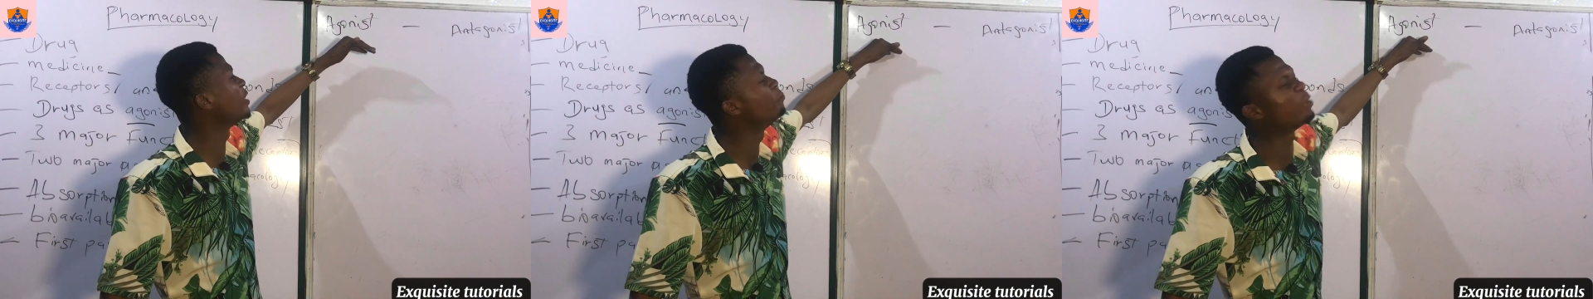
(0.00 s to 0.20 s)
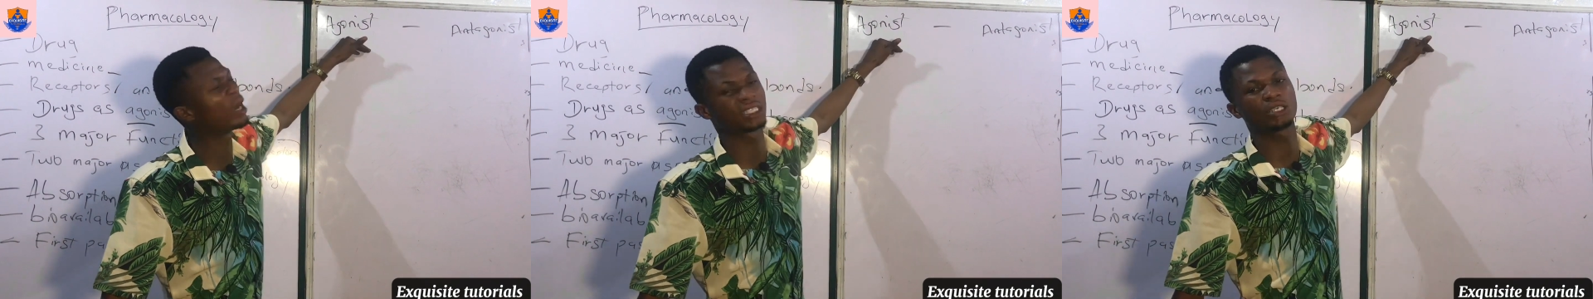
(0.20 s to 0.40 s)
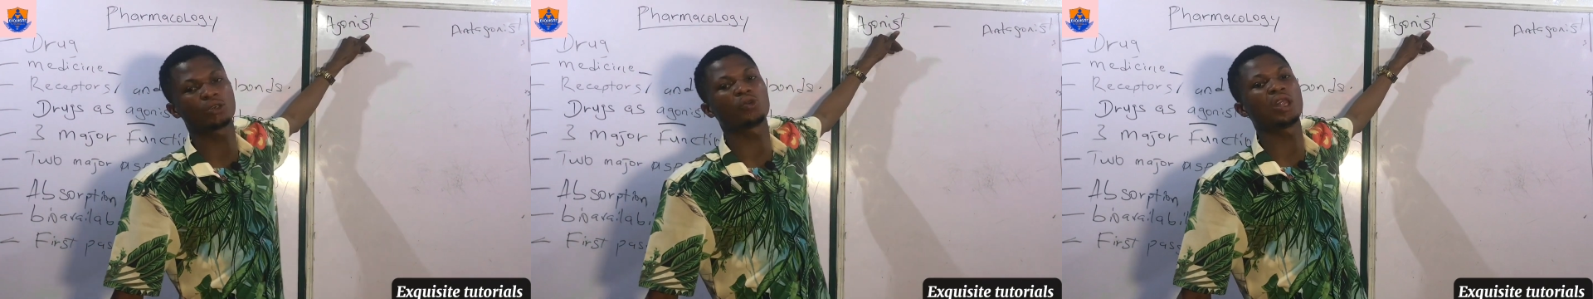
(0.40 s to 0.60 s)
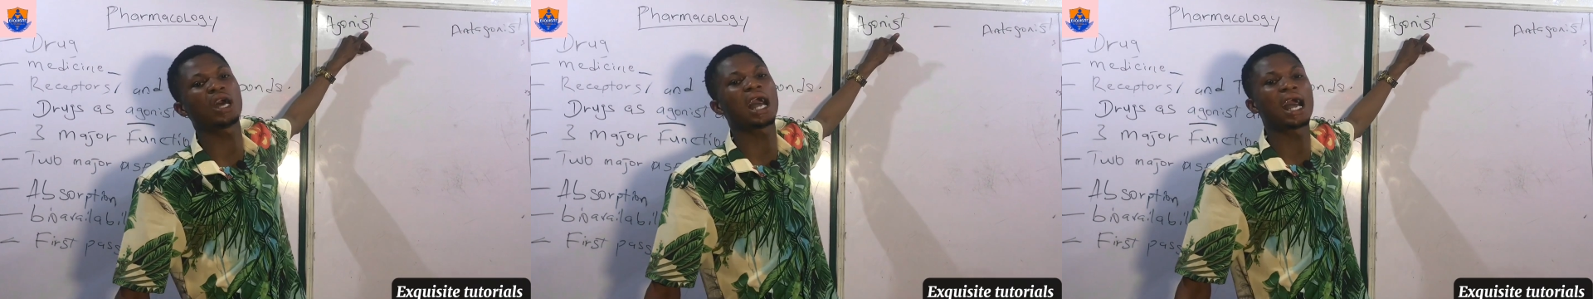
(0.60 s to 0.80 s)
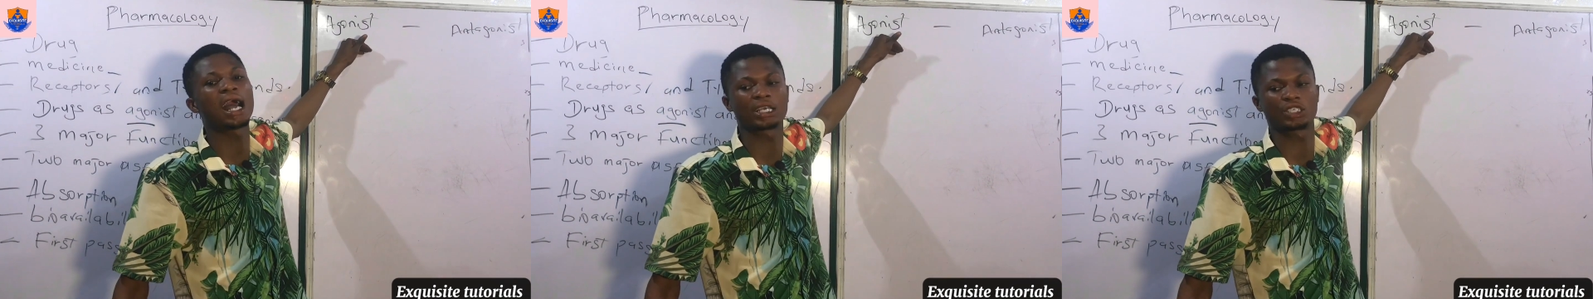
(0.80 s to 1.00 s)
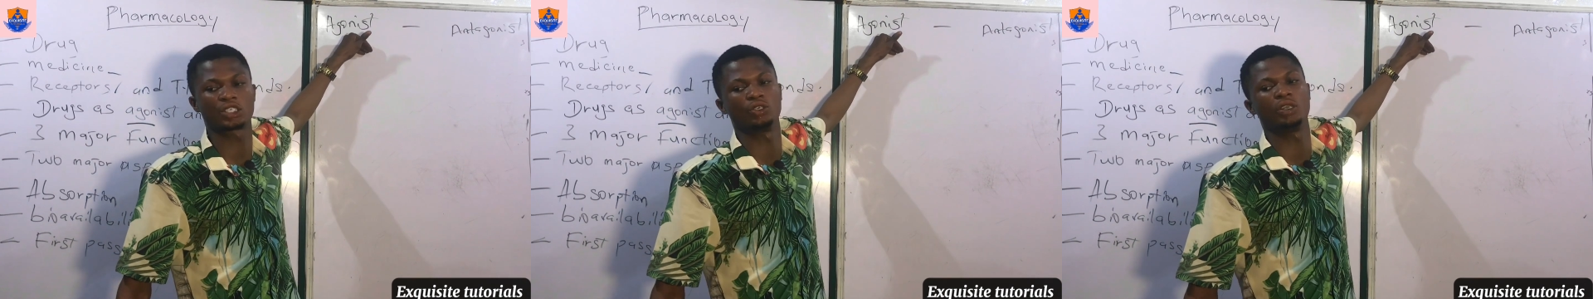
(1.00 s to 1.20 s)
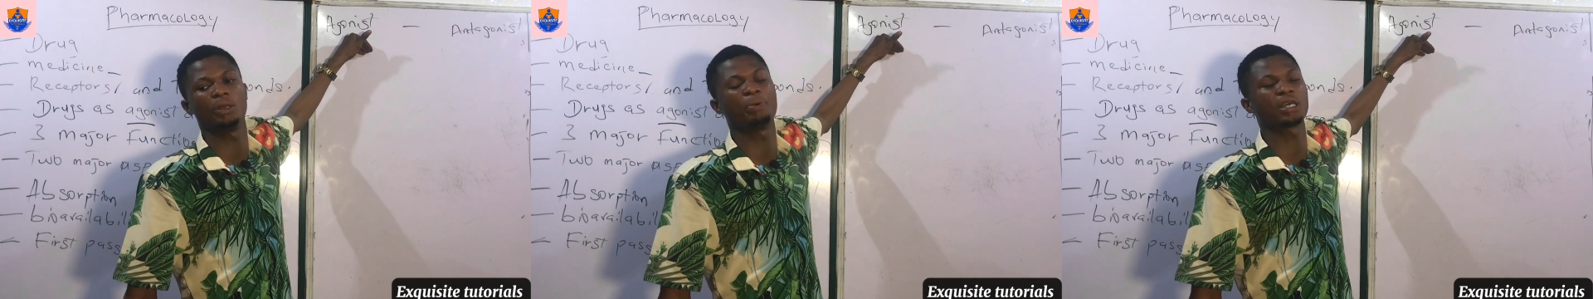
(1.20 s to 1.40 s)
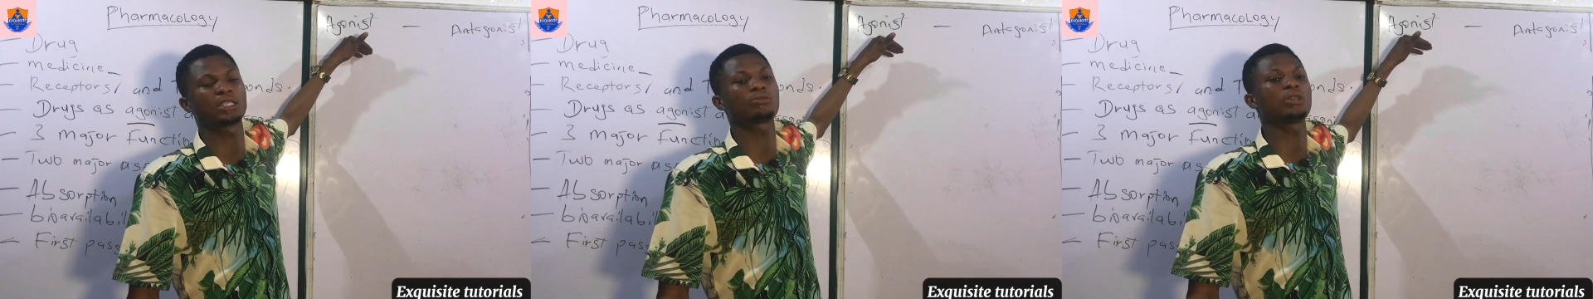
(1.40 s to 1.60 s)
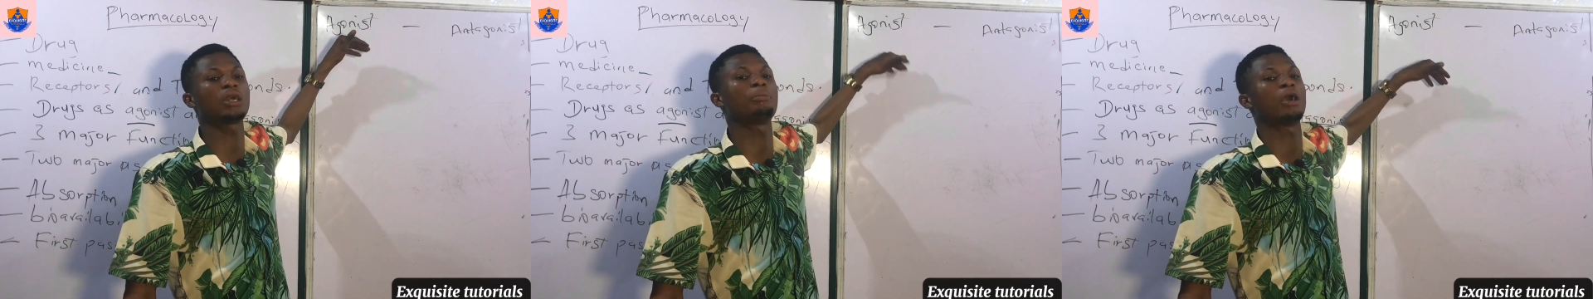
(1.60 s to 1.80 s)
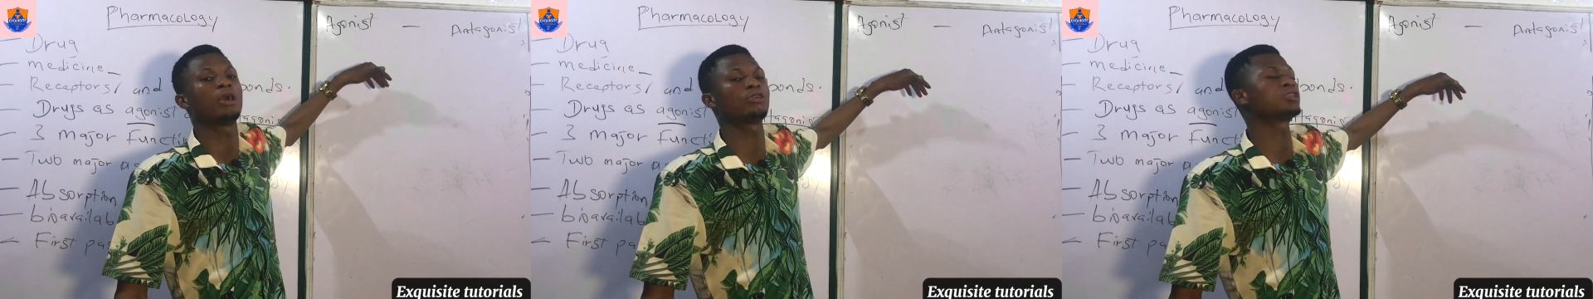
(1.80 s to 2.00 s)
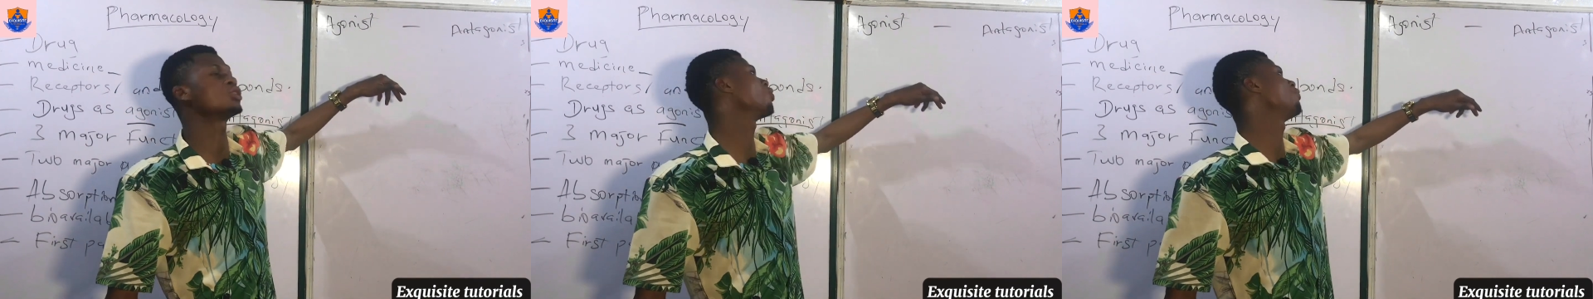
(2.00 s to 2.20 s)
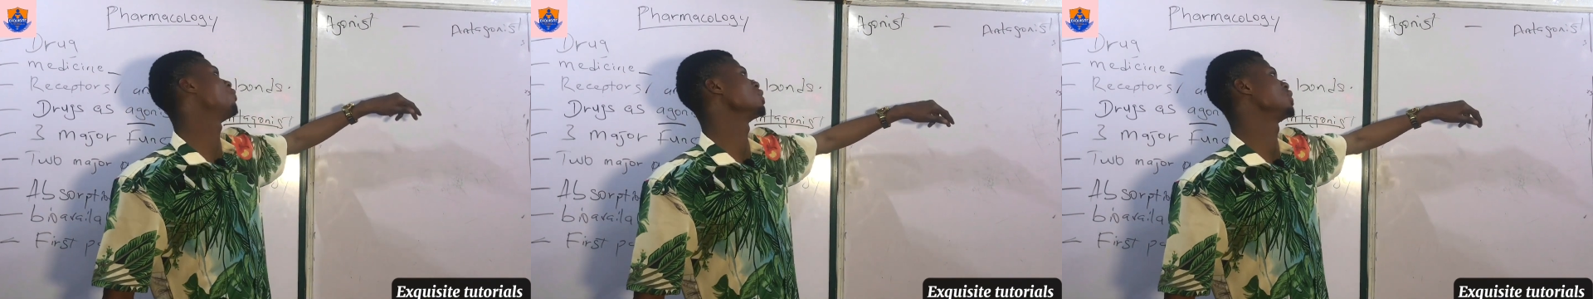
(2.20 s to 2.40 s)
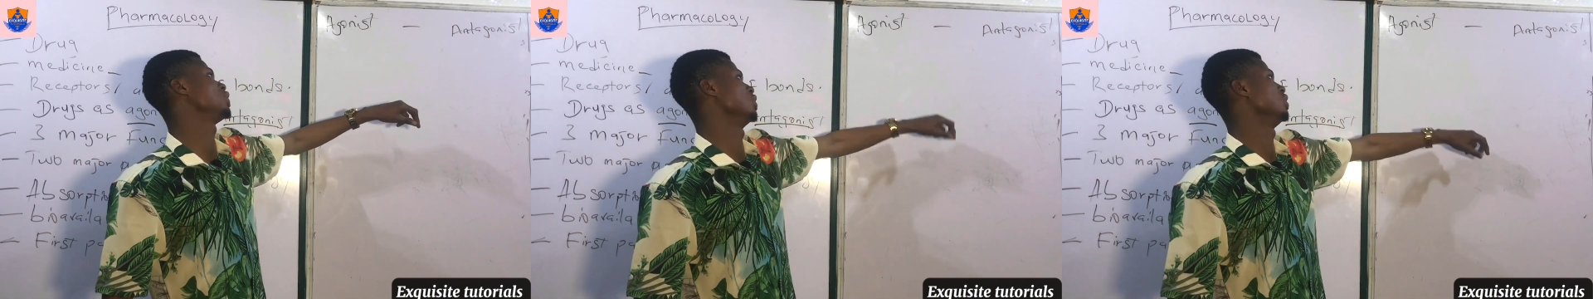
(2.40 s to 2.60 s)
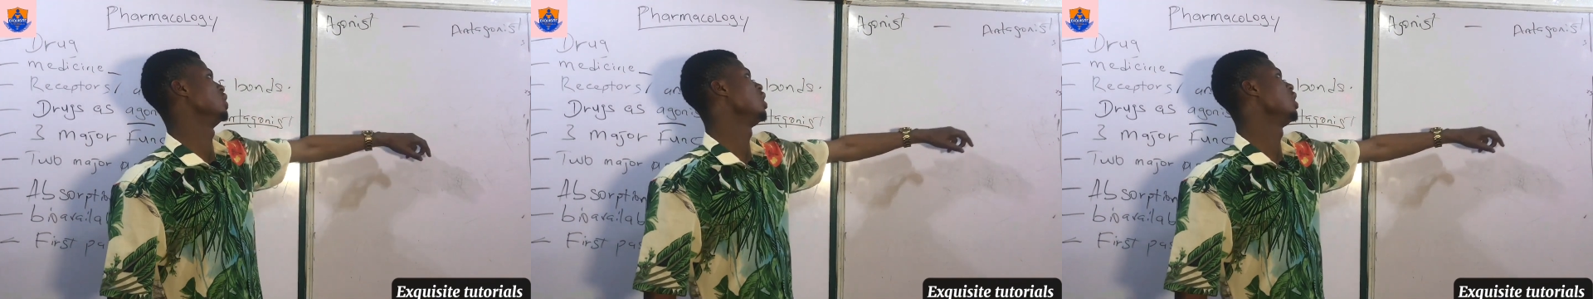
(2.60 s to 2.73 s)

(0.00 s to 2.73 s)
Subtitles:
particular action, a particular biological function,